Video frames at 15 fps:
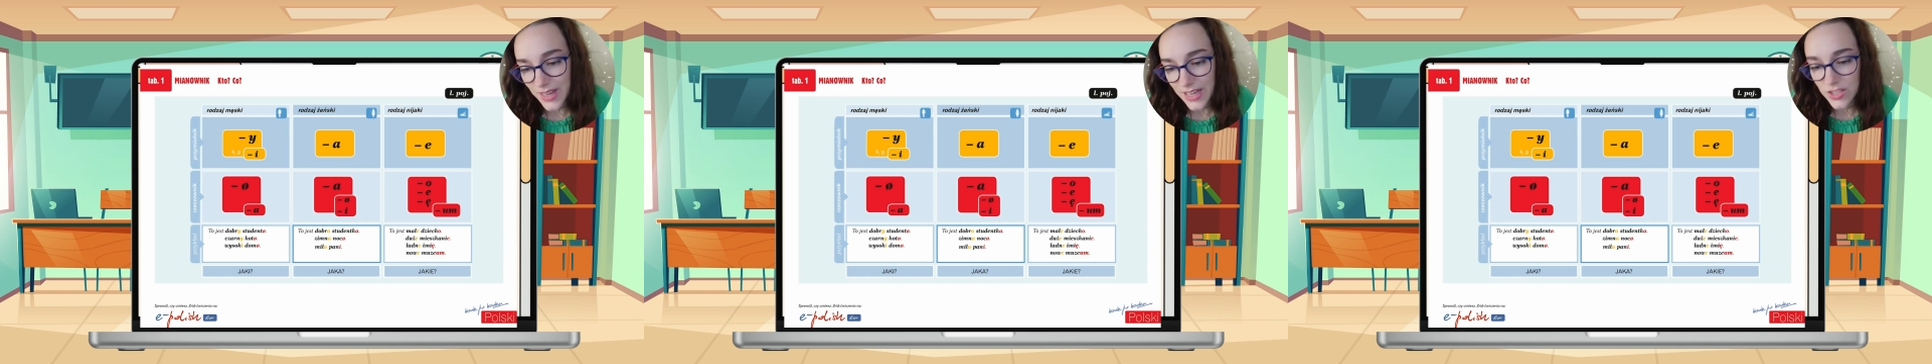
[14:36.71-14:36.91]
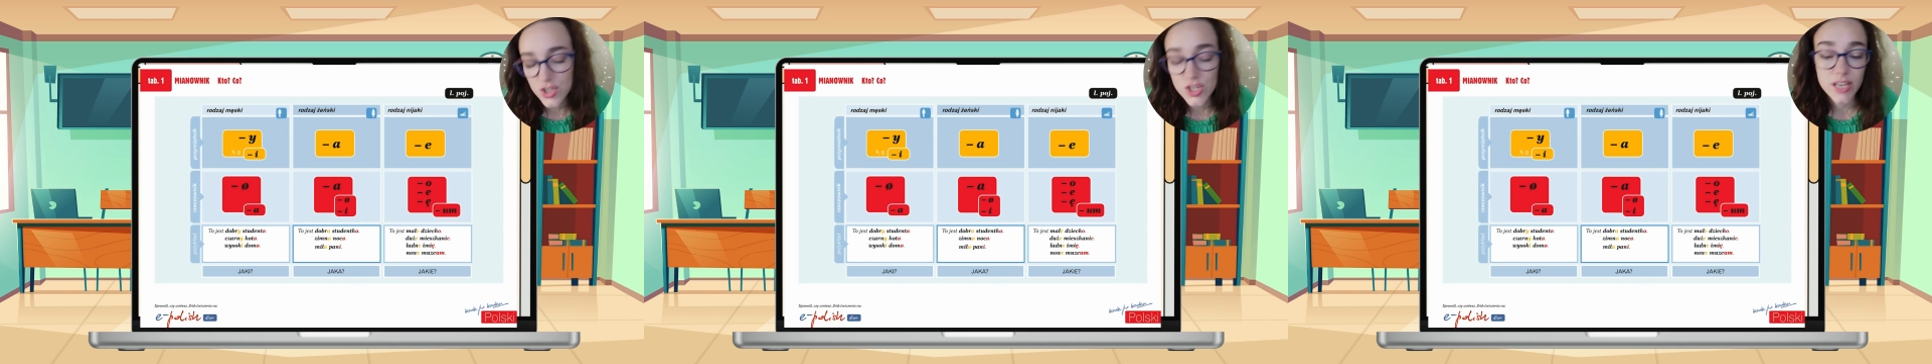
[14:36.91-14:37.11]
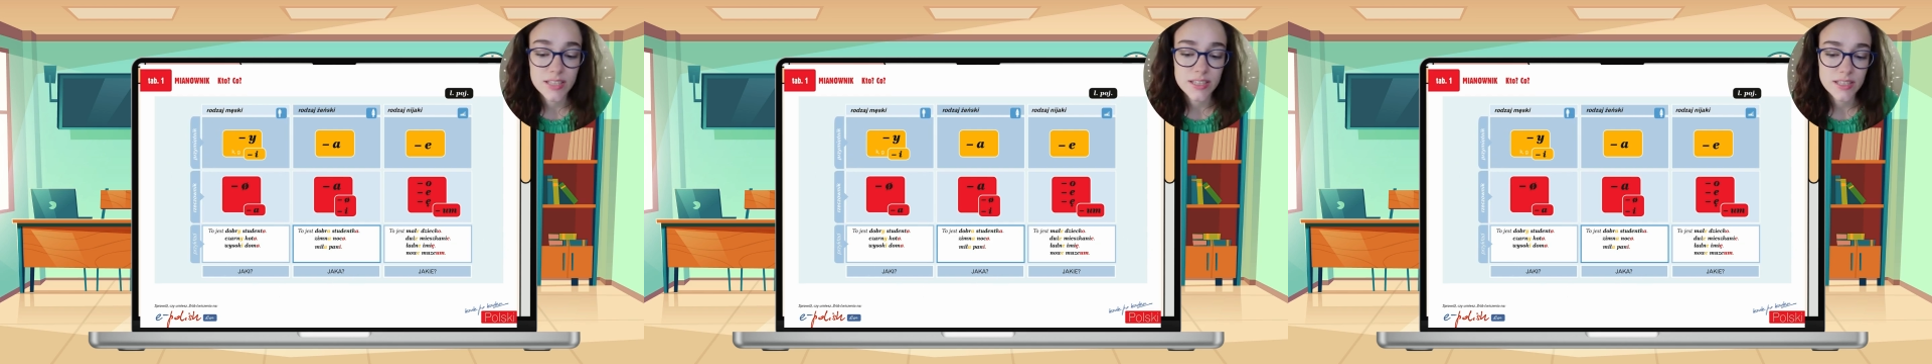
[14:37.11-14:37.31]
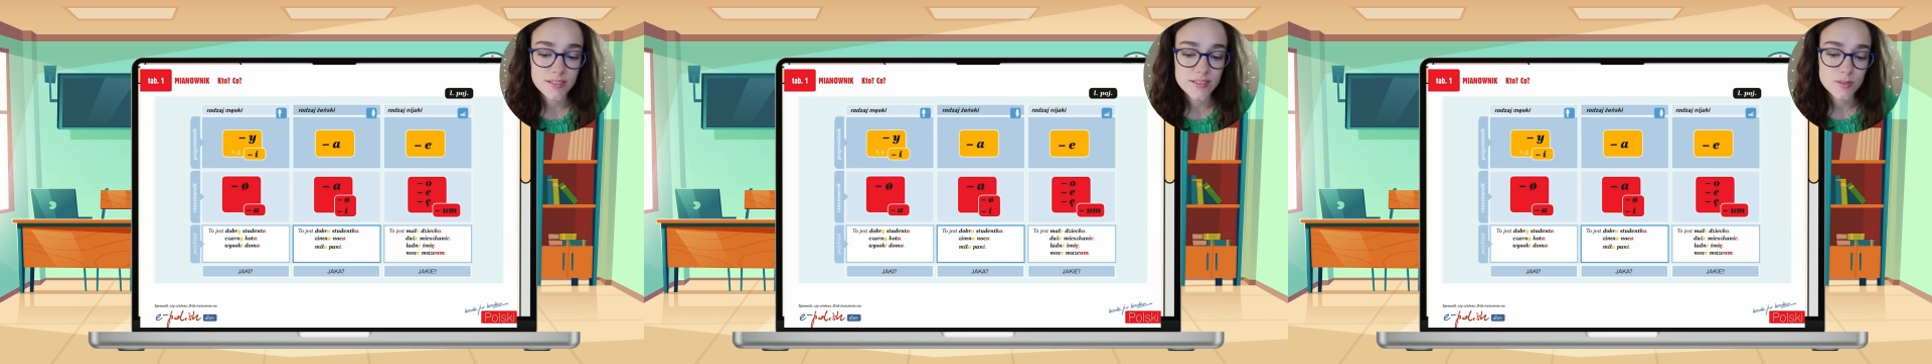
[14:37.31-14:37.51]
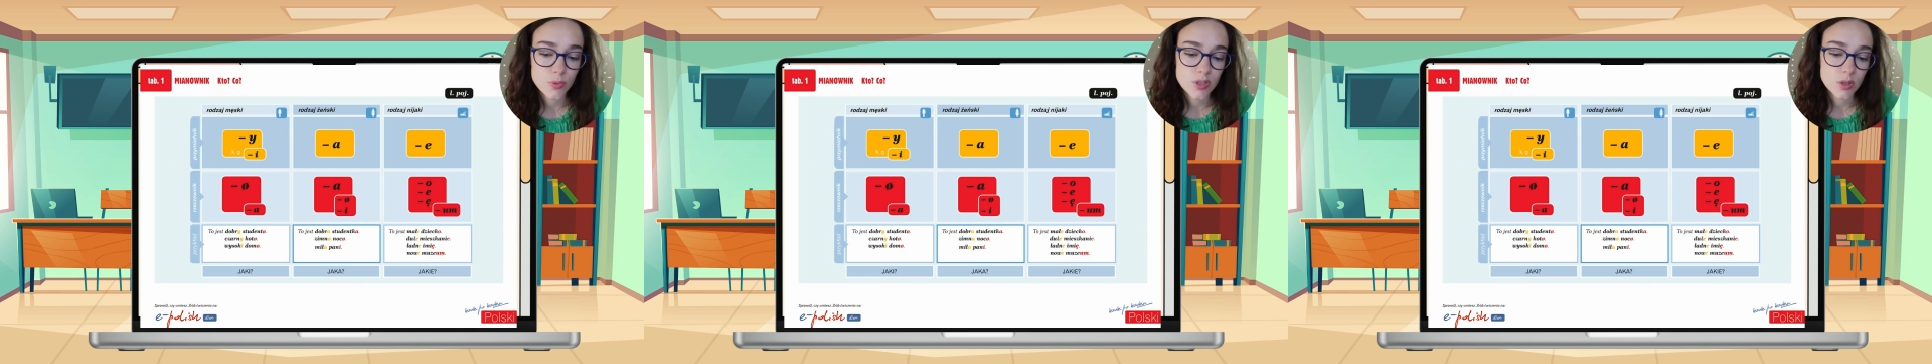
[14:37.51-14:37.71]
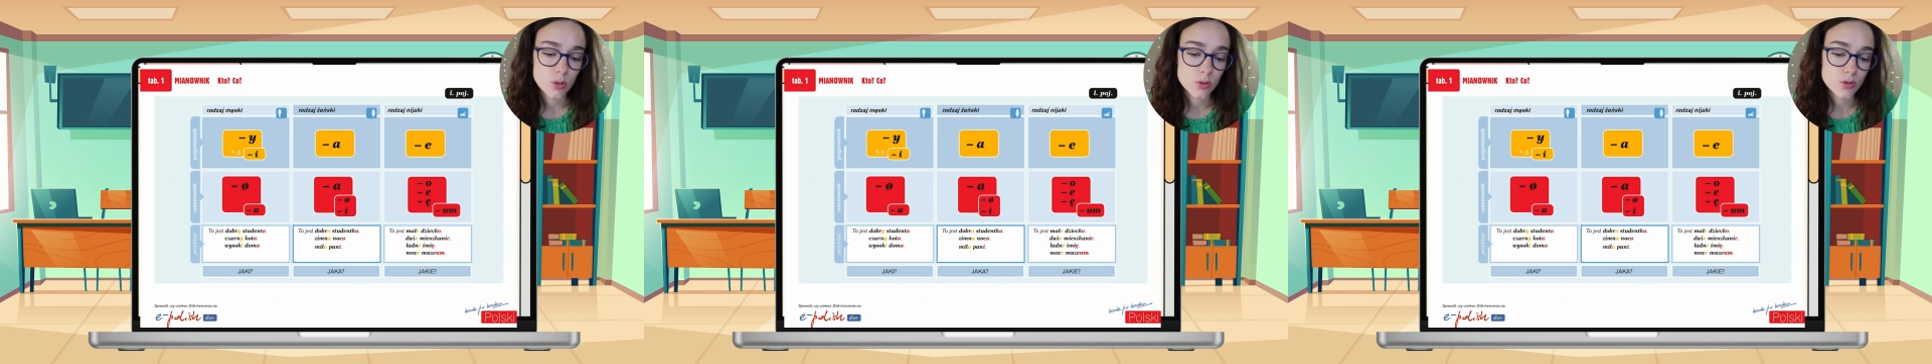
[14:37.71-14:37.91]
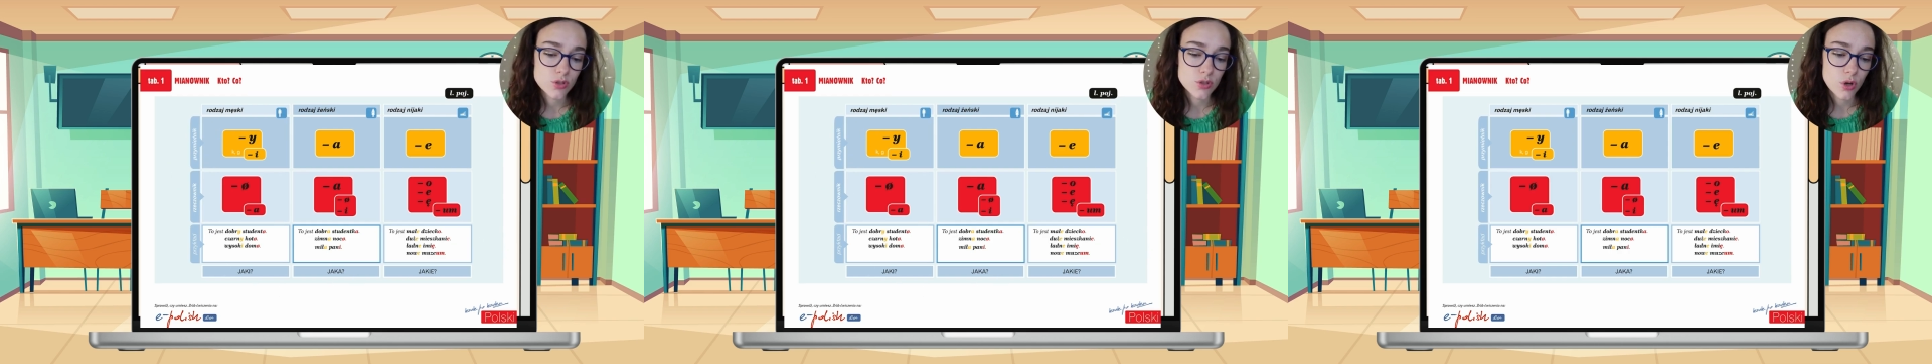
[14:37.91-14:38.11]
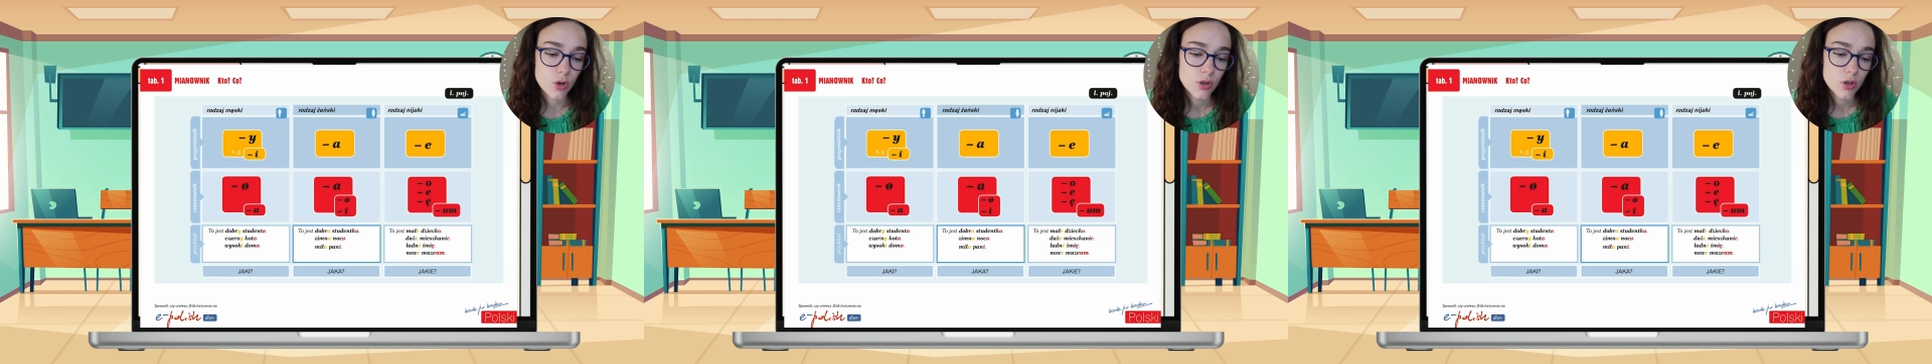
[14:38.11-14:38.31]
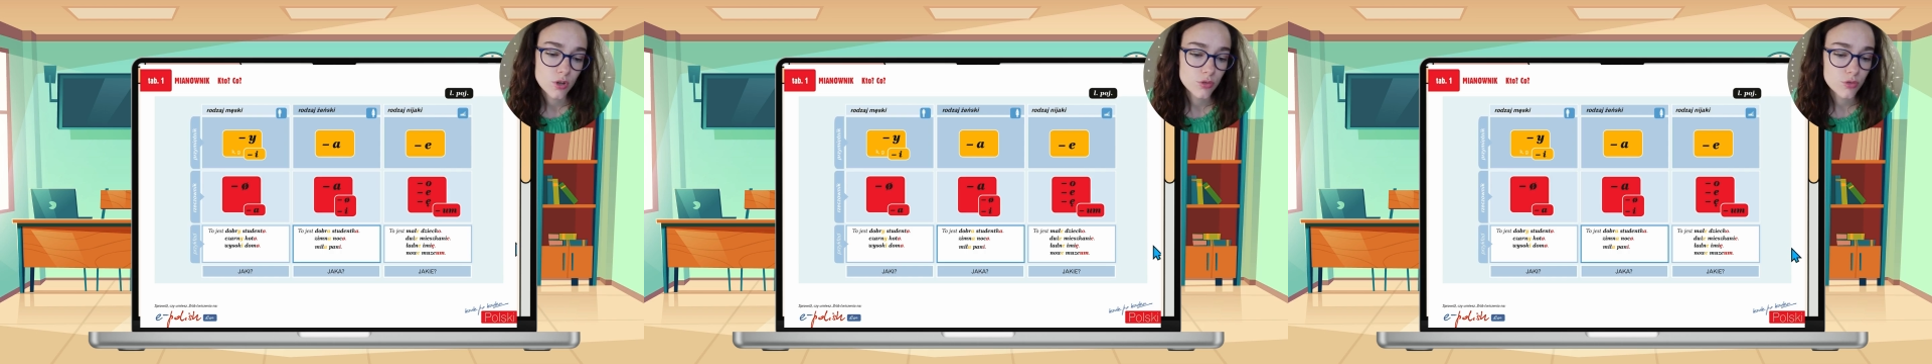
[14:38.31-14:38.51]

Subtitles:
adjectives will also